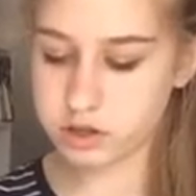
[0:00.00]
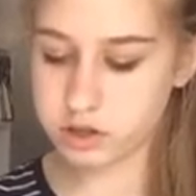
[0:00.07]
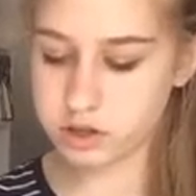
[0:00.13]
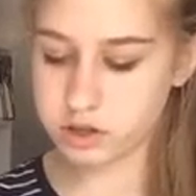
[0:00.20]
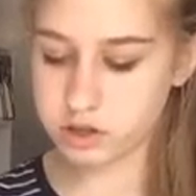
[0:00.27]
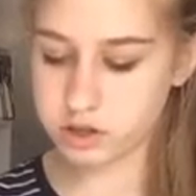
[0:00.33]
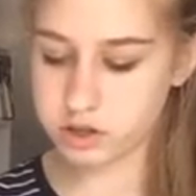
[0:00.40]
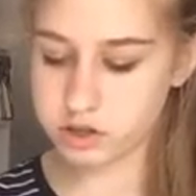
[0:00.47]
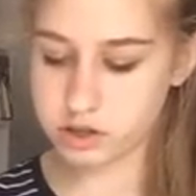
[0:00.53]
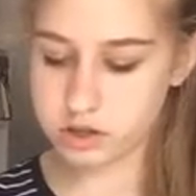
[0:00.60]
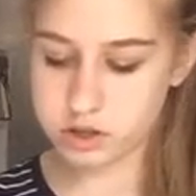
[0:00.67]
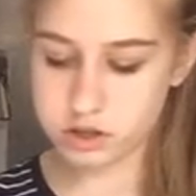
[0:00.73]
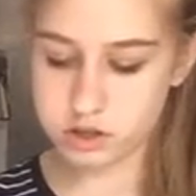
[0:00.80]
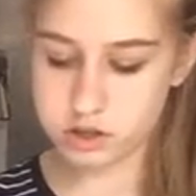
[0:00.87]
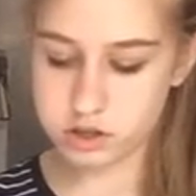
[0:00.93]

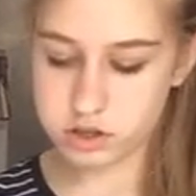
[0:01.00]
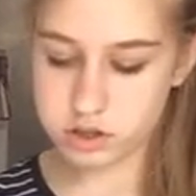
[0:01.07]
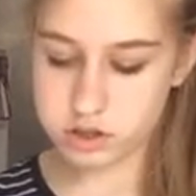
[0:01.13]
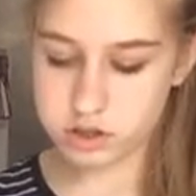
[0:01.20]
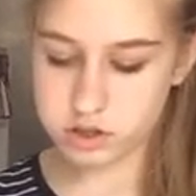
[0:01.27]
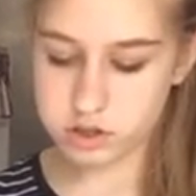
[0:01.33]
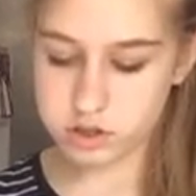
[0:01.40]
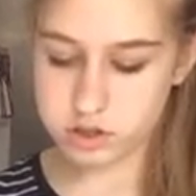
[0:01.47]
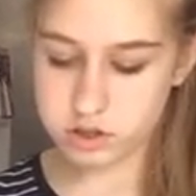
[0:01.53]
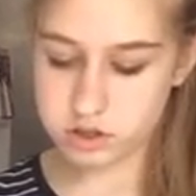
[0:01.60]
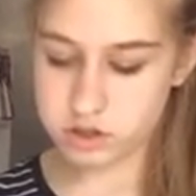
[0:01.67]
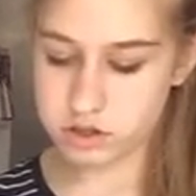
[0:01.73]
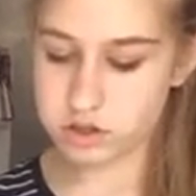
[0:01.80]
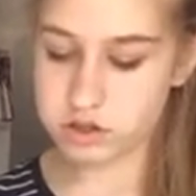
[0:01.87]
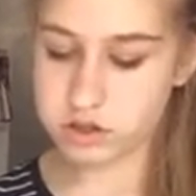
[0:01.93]
Nobody speaks.